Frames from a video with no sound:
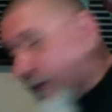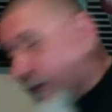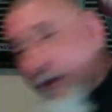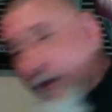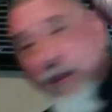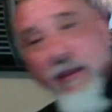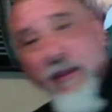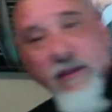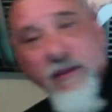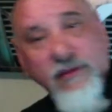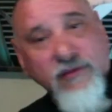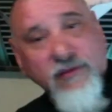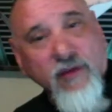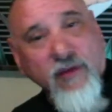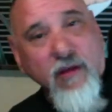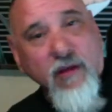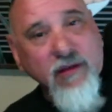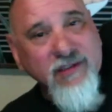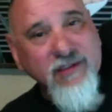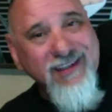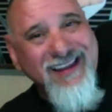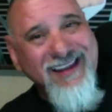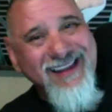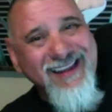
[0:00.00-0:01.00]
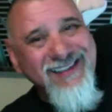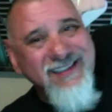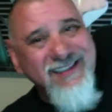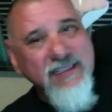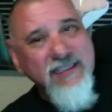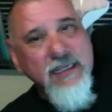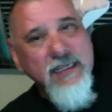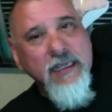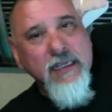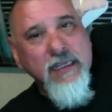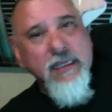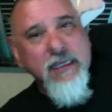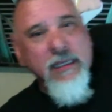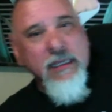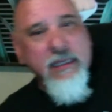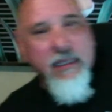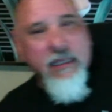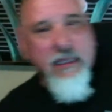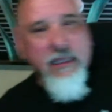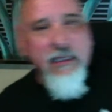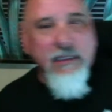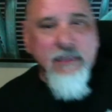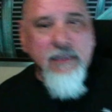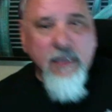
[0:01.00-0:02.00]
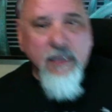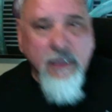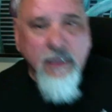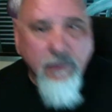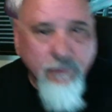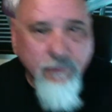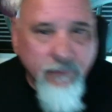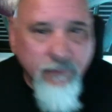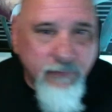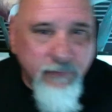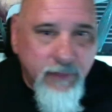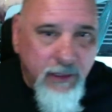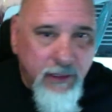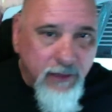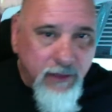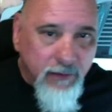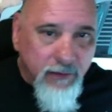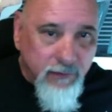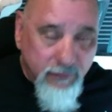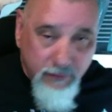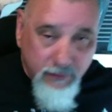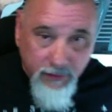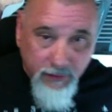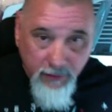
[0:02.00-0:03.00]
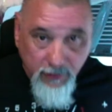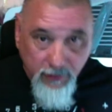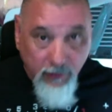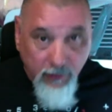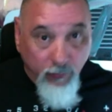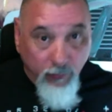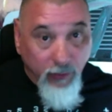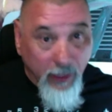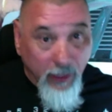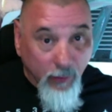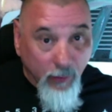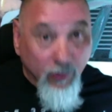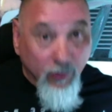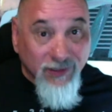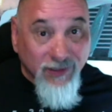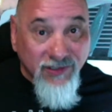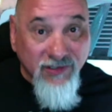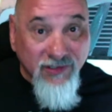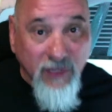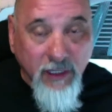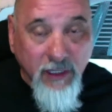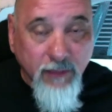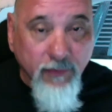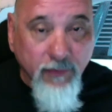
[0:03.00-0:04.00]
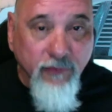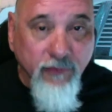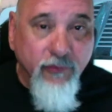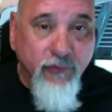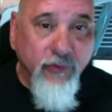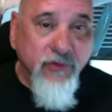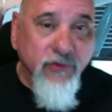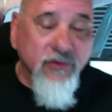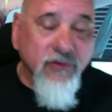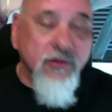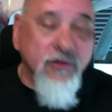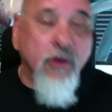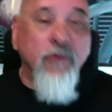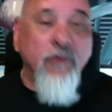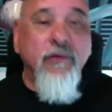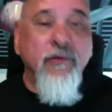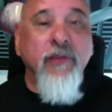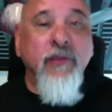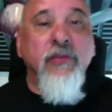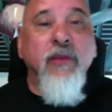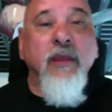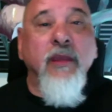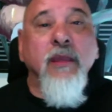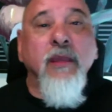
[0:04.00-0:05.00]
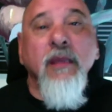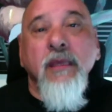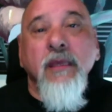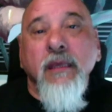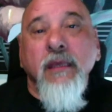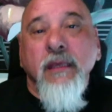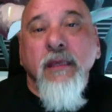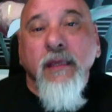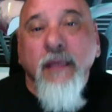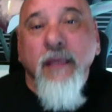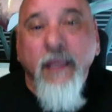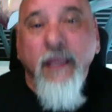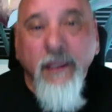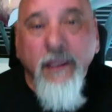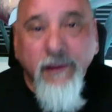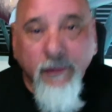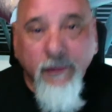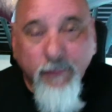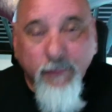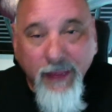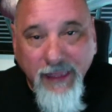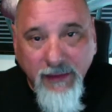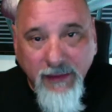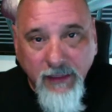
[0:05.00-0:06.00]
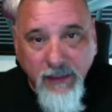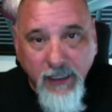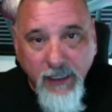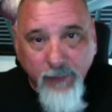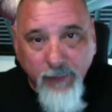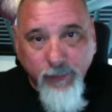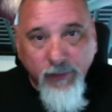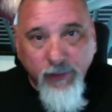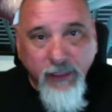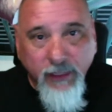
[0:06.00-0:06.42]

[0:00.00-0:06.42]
Songs that I sing I was singing before this COVID thing in the band that I play